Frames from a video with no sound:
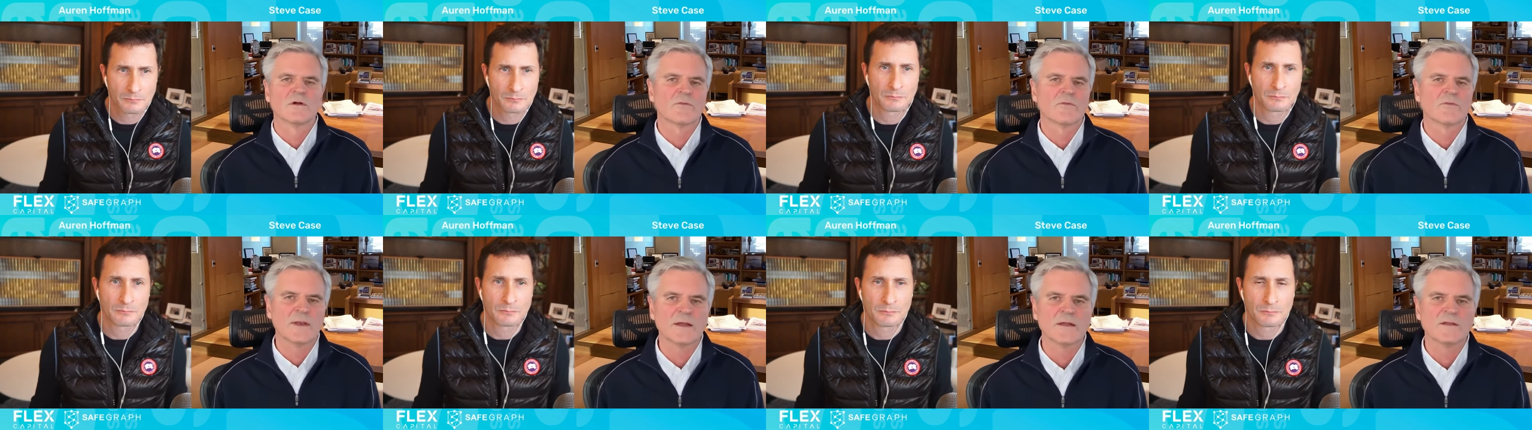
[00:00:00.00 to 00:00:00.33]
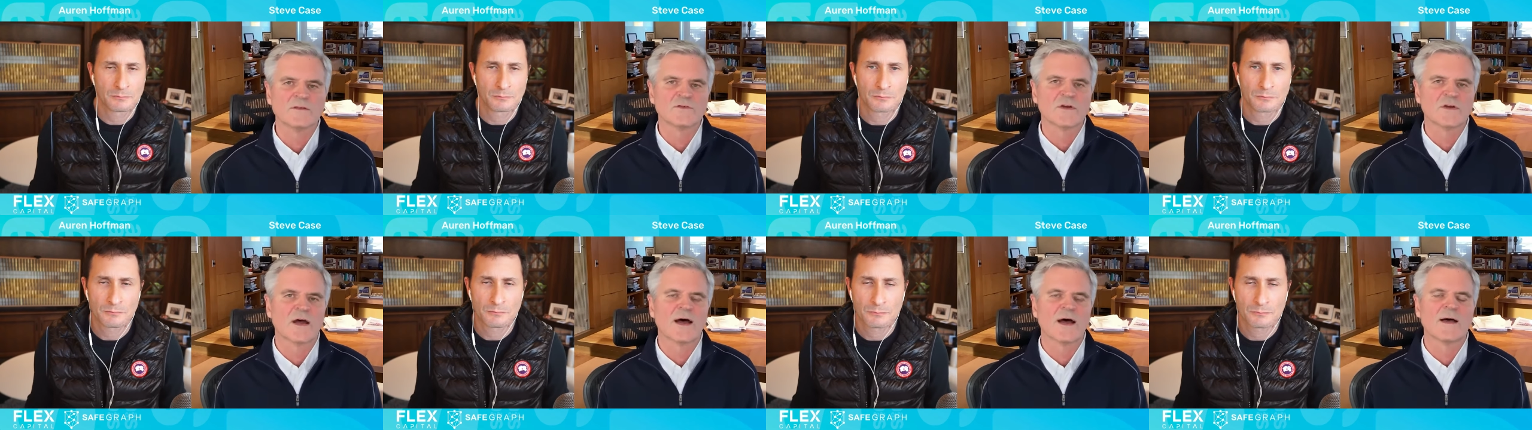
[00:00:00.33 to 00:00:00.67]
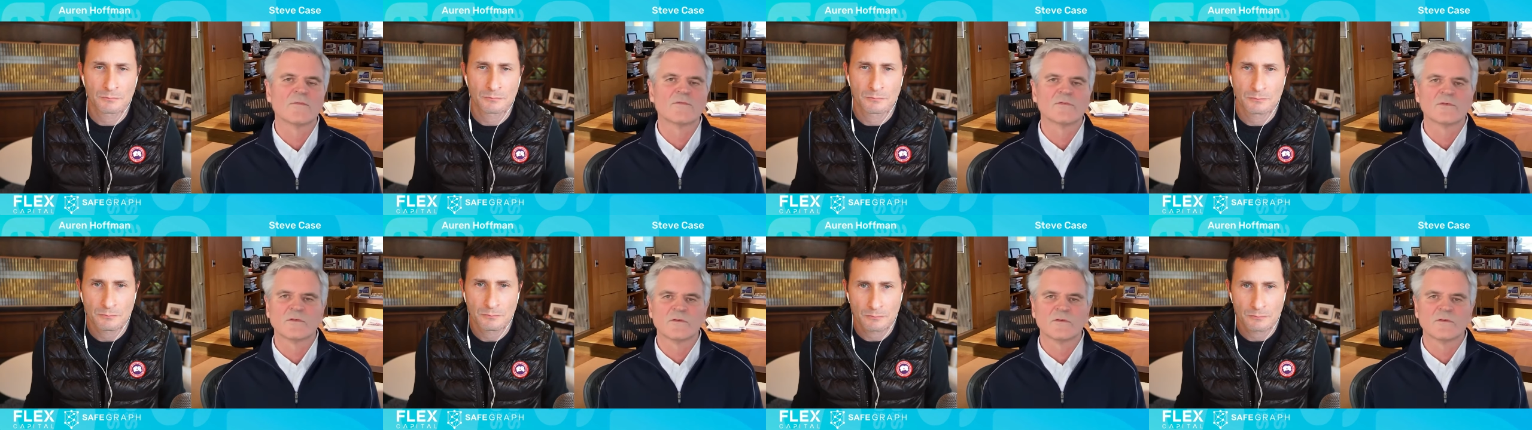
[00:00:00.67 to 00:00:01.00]
Speaker 1: creating
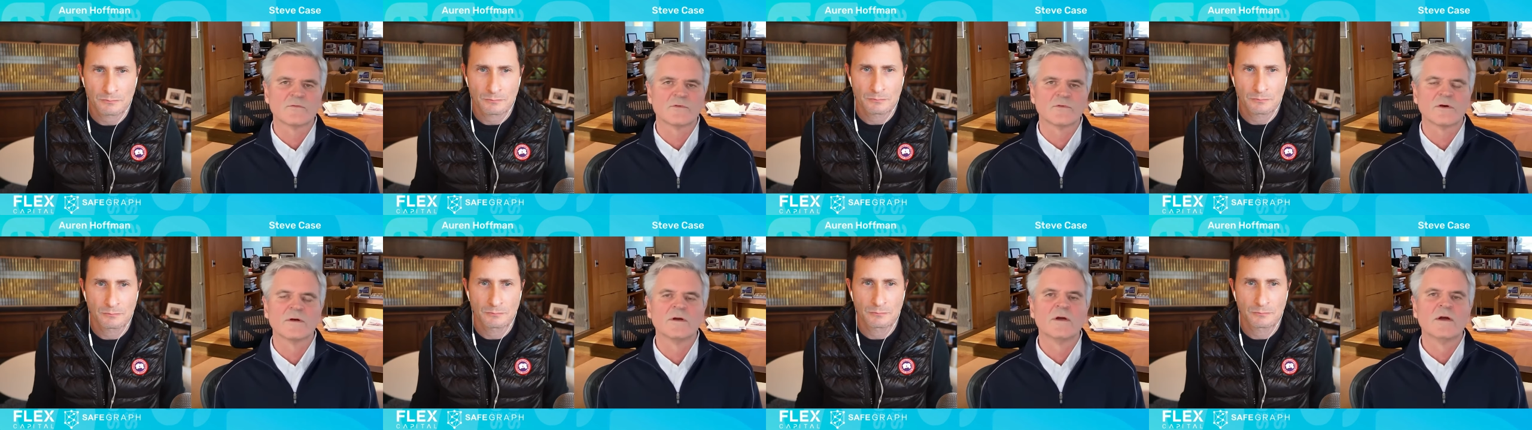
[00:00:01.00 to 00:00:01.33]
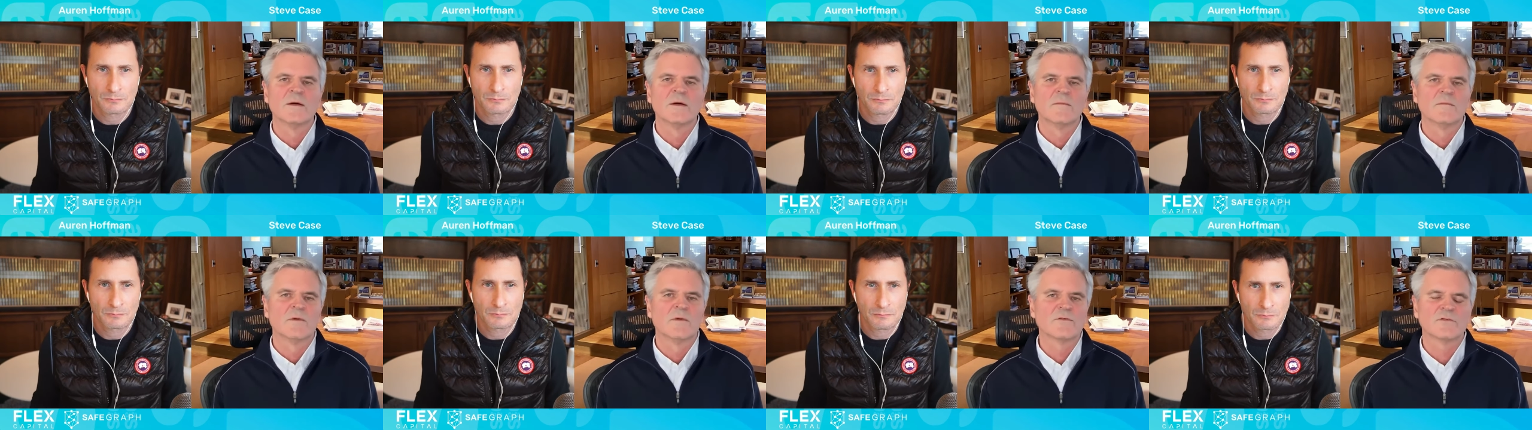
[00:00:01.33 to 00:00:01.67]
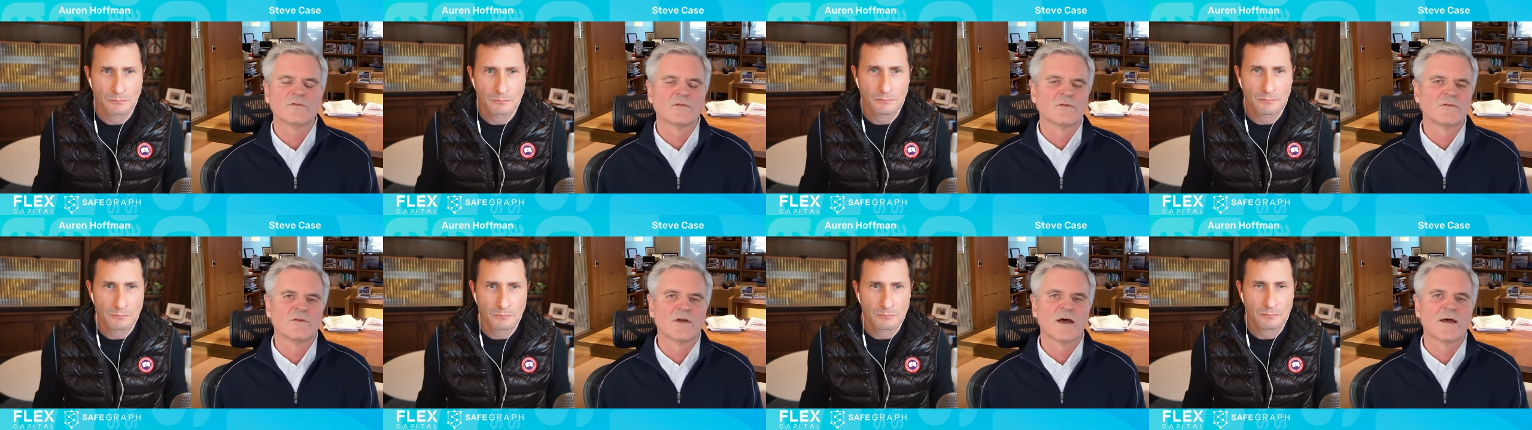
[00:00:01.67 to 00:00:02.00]
jobs, which is where most of
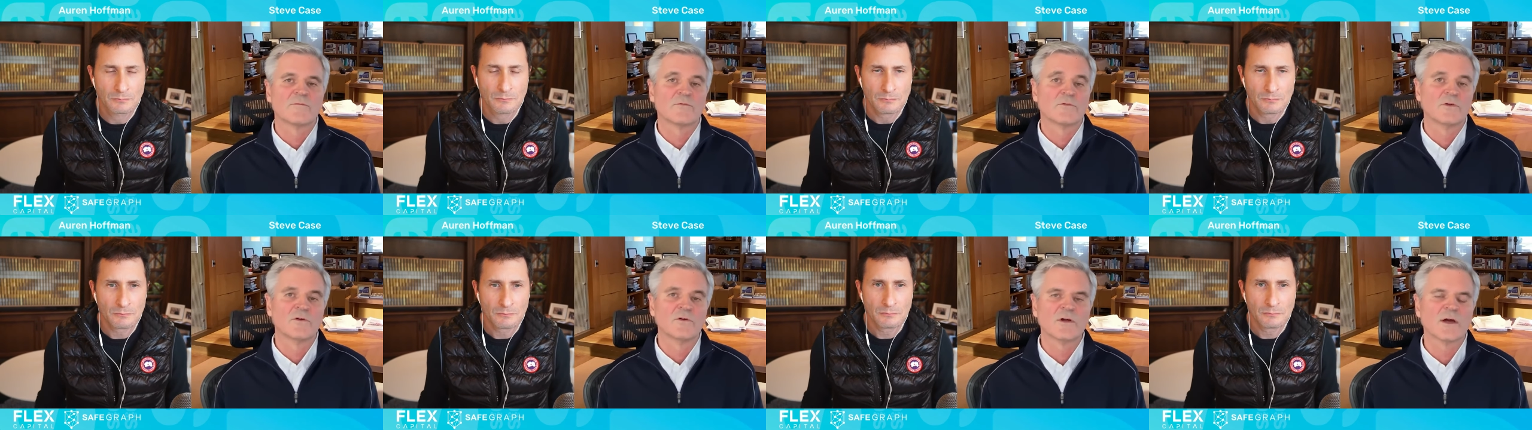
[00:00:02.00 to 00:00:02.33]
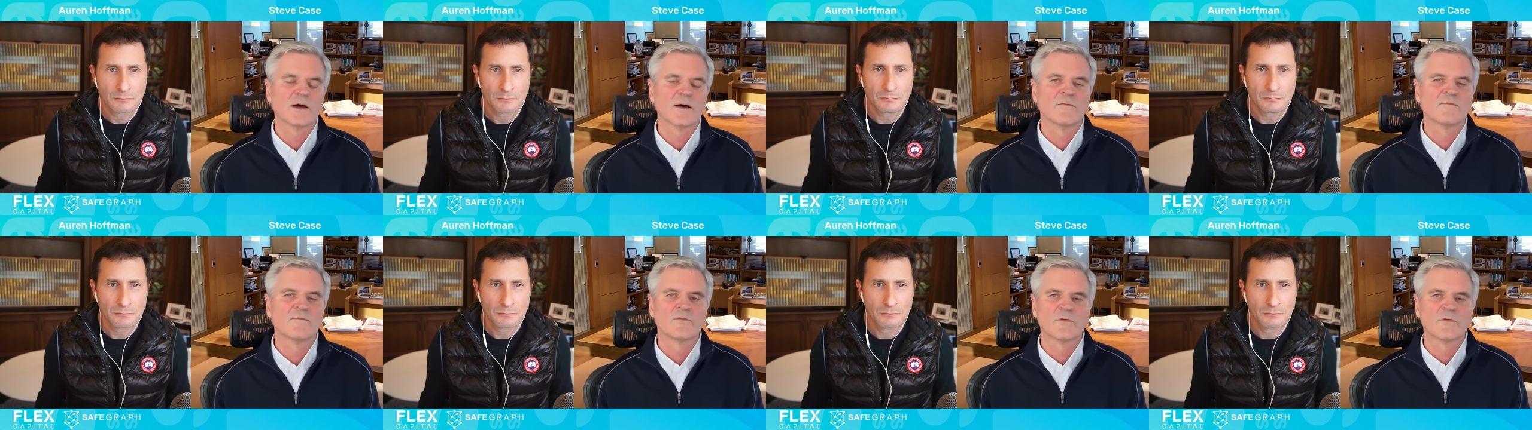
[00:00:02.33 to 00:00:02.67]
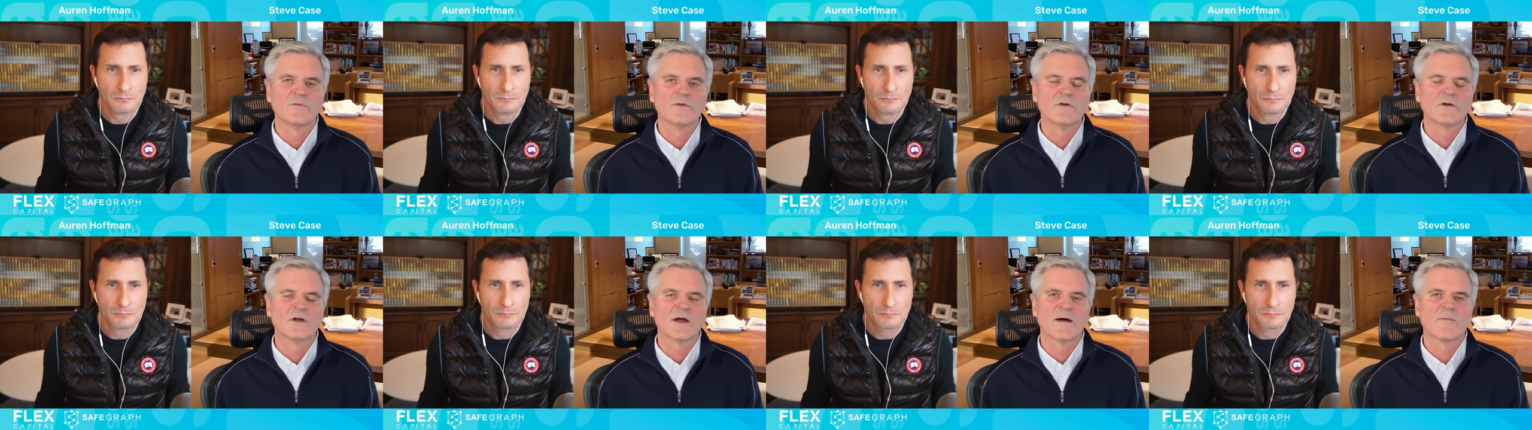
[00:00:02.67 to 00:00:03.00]
the jobs do come from
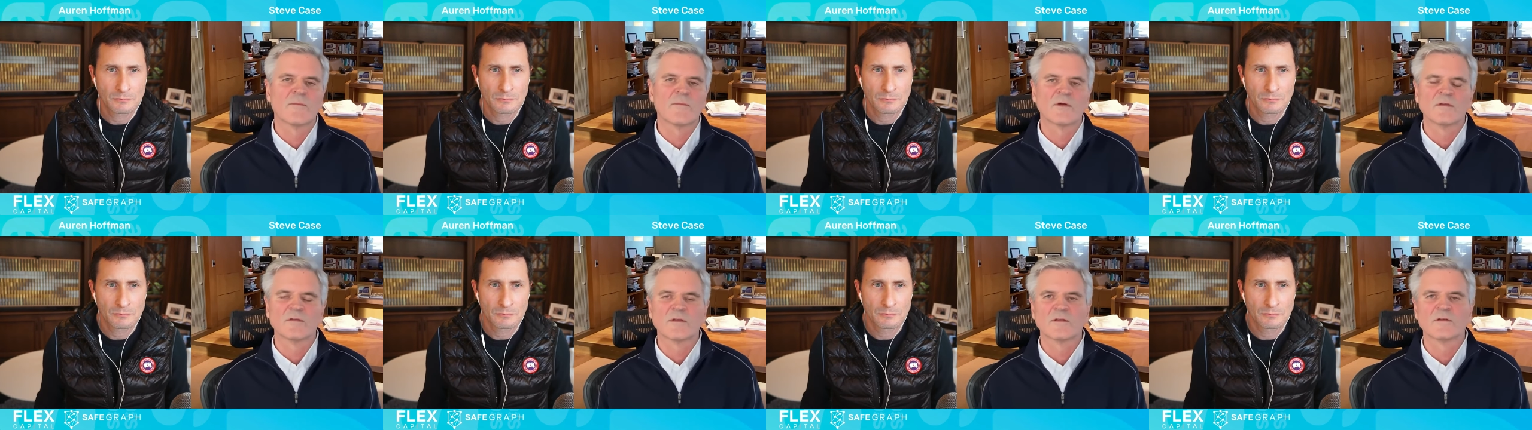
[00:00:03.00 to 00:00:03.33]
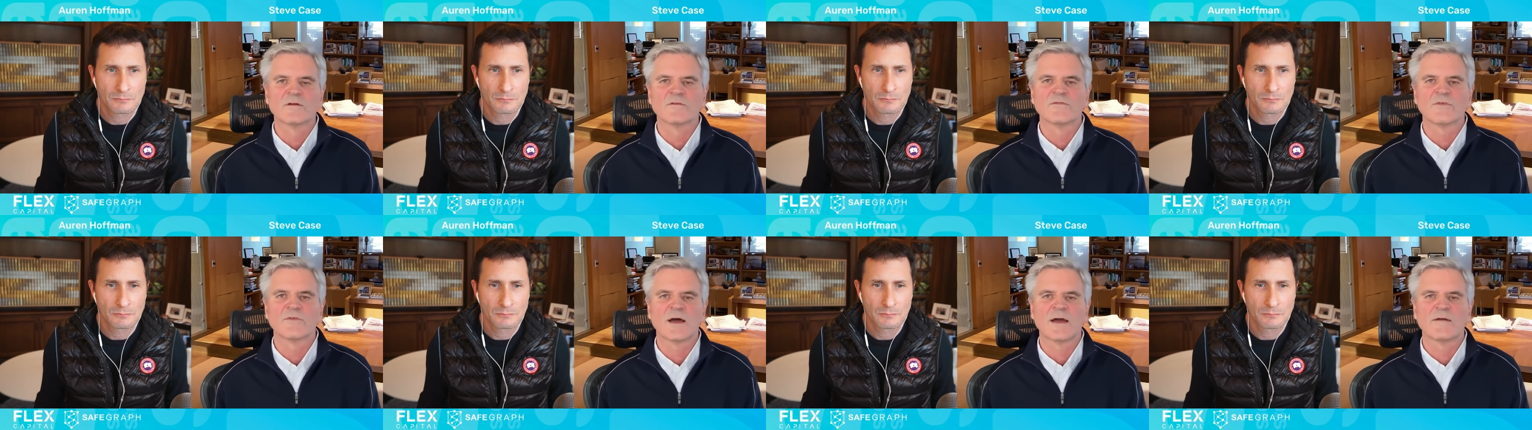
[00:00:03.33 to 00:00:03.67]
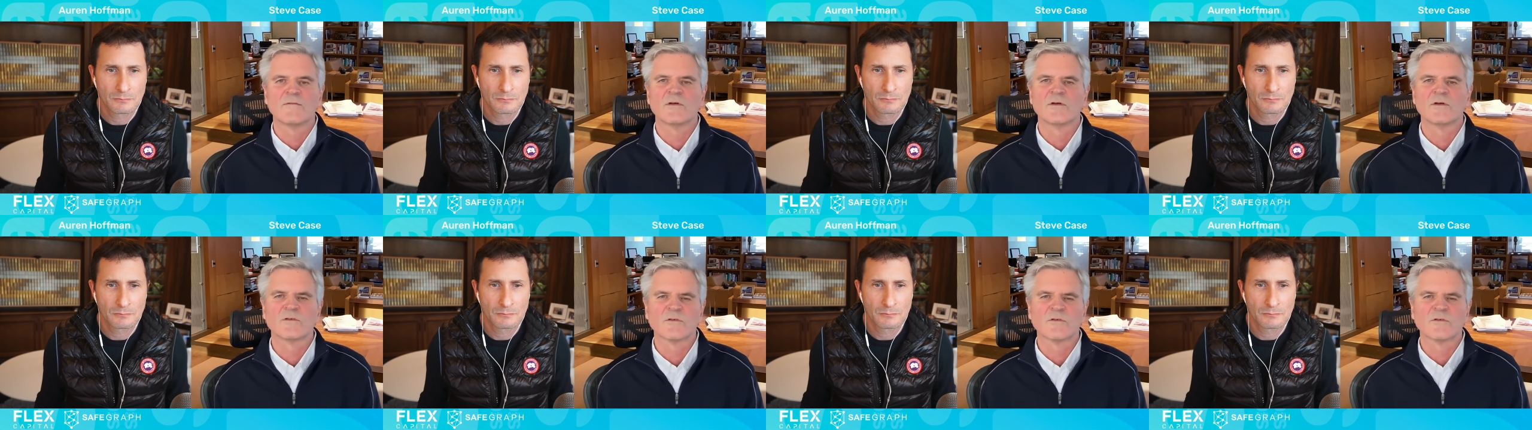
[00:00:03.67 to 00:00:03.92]
new companies under five years.